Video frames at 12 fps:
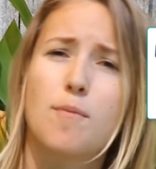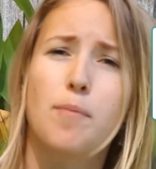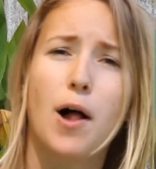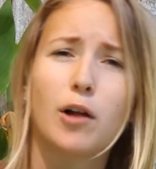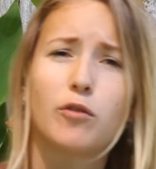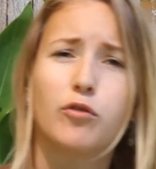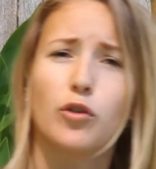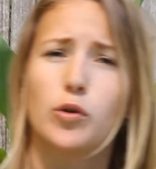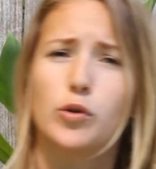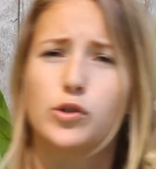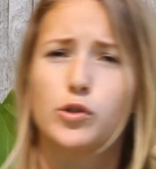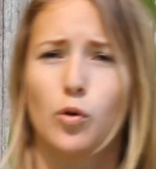Bulk
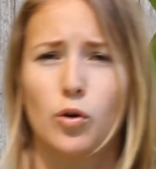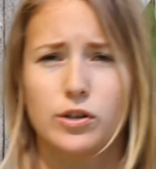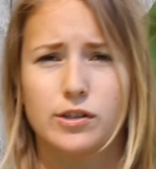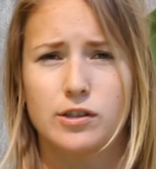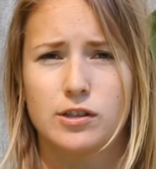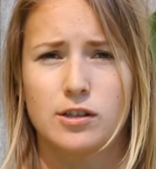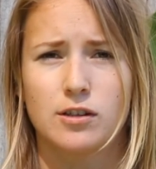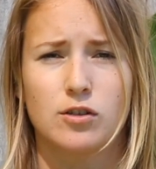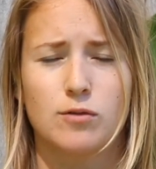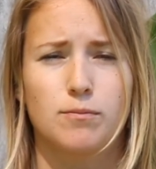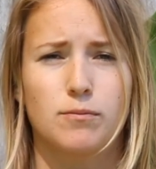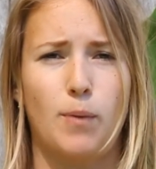Food Source
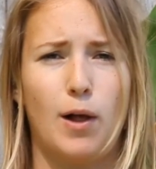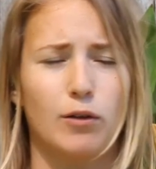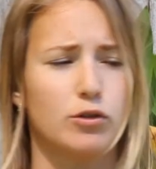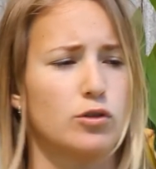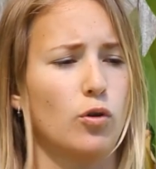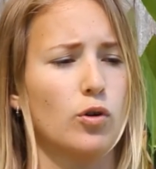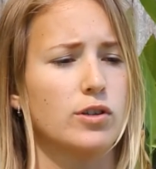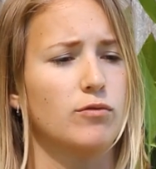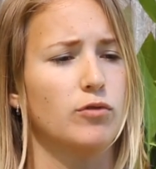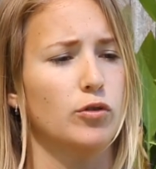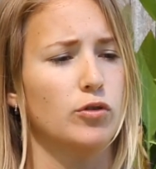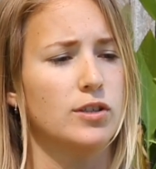bulk source
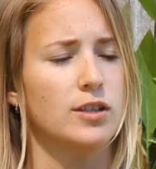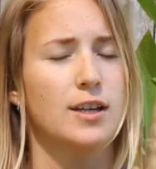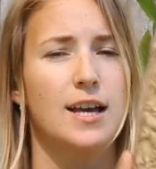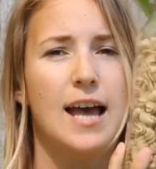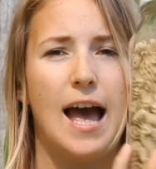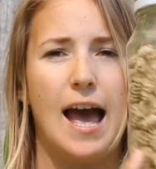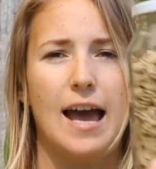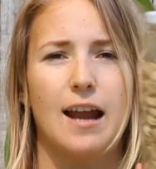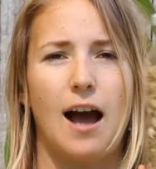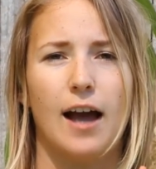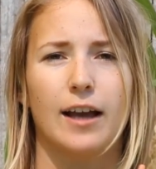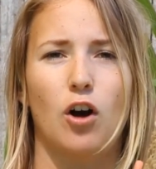foods. And
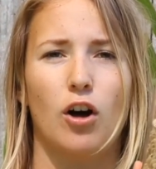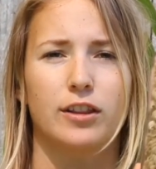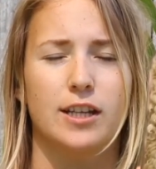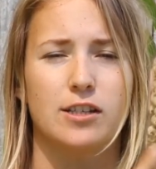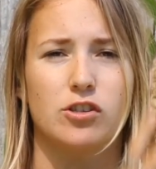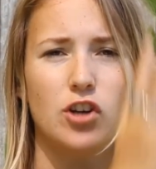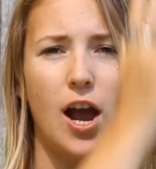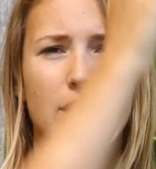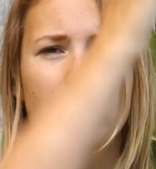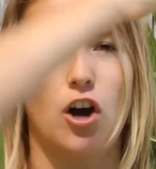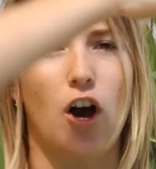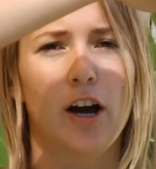I got this giant
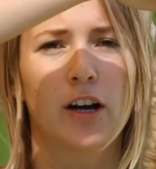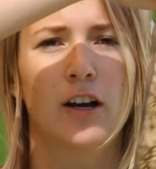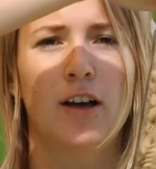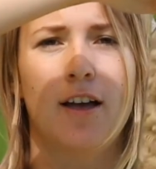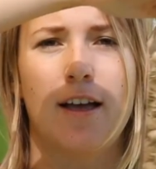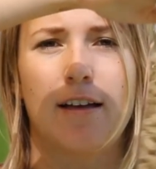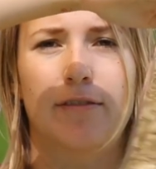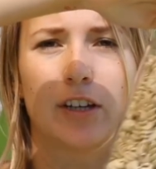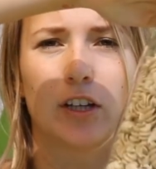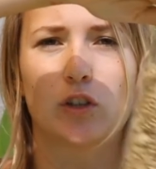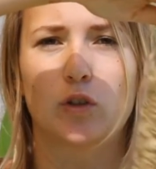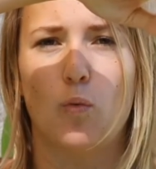jar
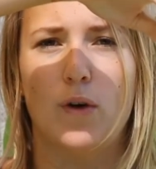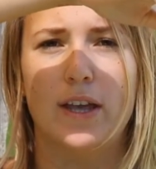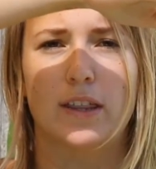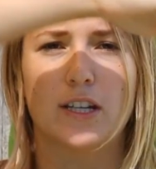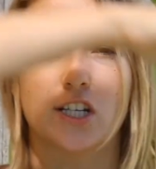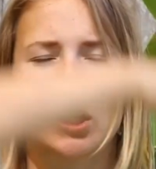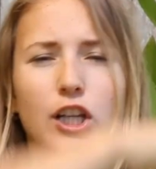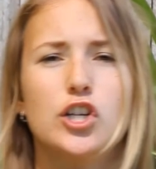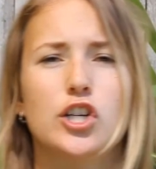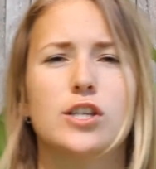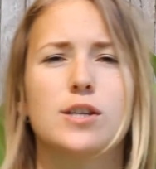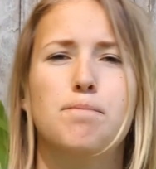filled with
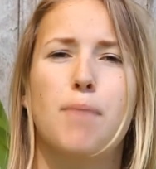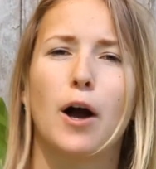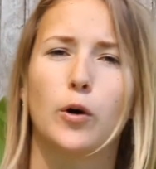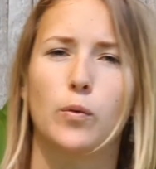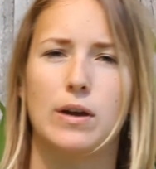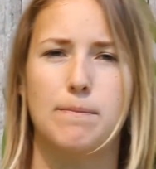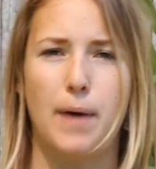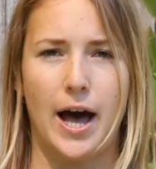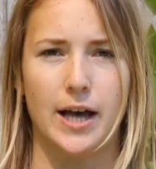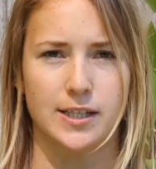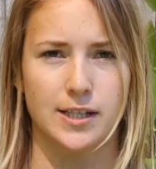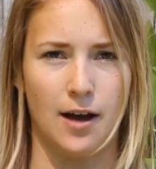delicious buckwheat
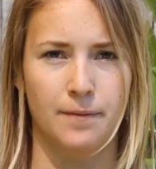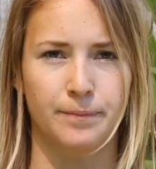pasta.